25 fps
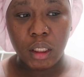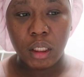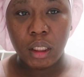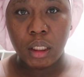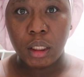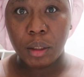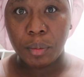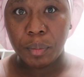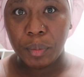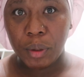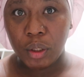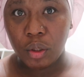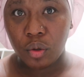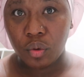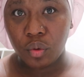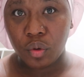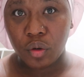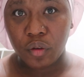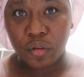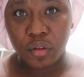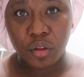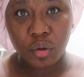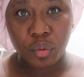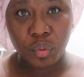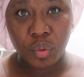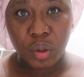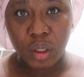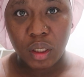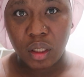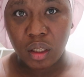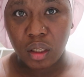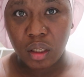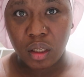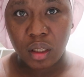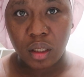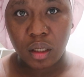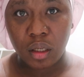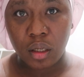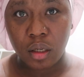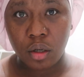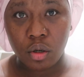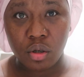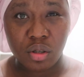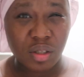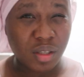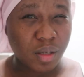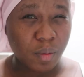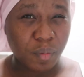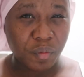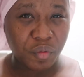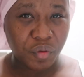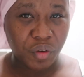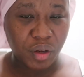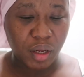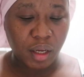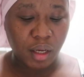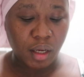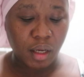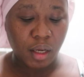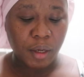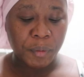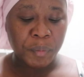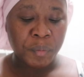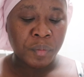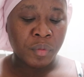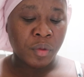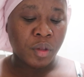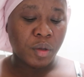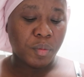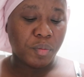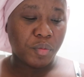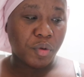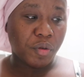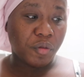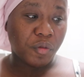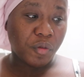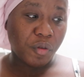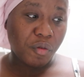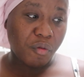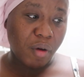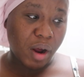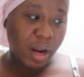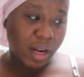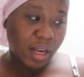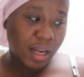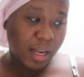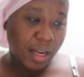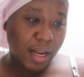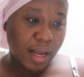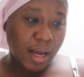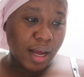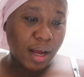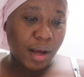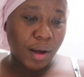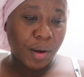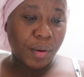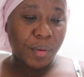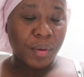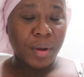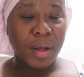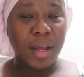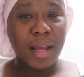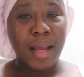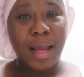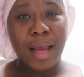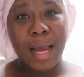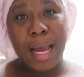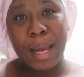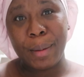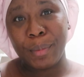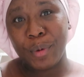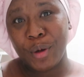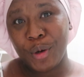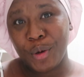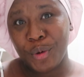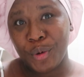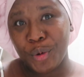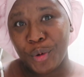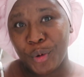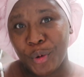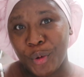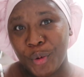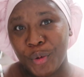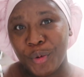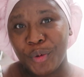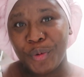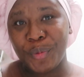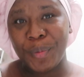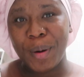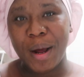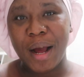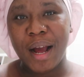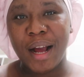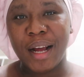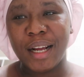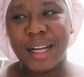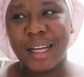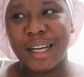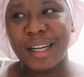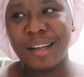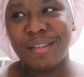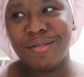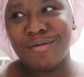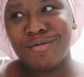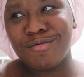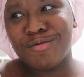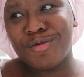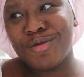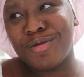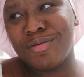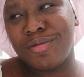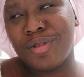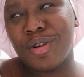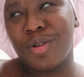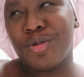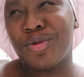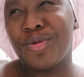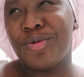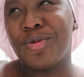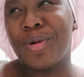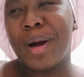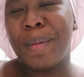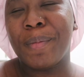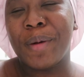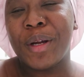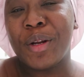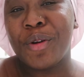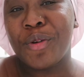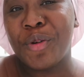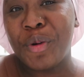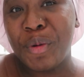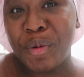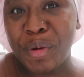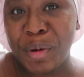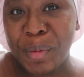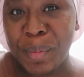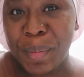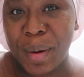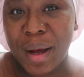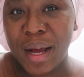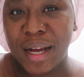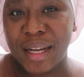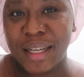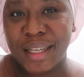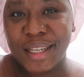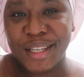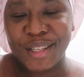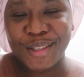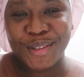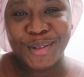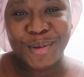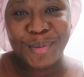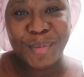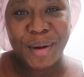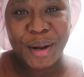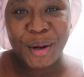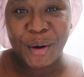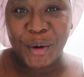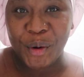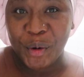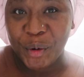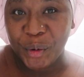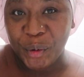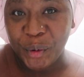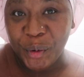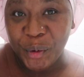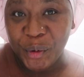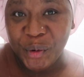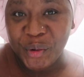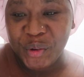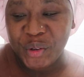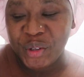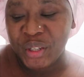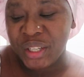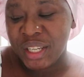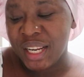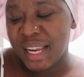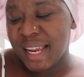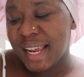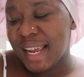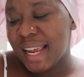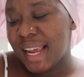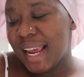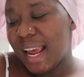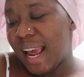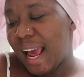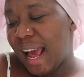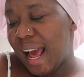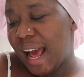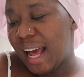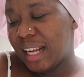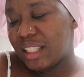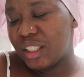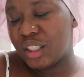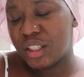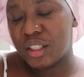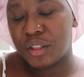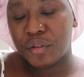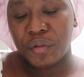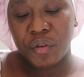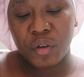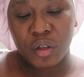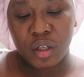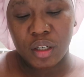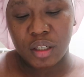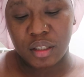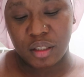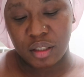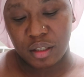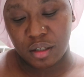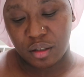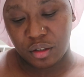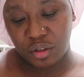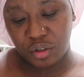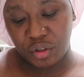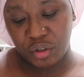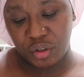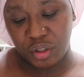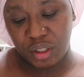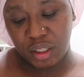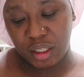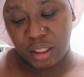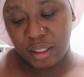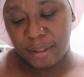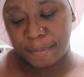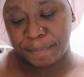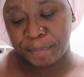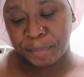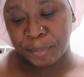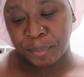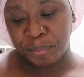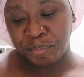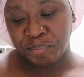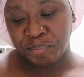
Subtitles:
in the middle of the week or something. But for right now, I'm gonna cool back not cool. I'm gonna crawl back into my cocoon and just focus on uni